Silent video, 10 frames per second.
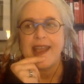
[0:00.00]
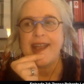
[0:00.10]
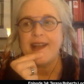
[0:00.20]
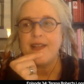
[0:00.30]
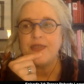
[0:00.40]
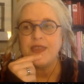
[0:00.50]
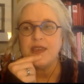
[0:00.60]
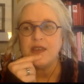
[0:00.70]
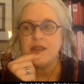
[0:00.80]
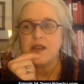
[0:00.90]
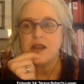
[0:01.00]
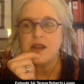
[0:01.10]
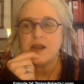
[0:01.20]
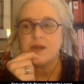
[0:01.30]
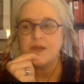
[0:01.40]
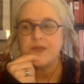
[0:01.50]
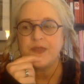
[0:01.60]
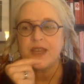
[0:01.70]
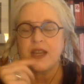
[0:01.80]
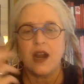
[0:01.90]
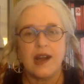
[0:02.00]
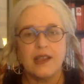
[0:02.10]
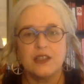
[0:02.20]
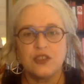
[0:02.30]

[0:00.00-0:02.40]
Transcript: And then in college,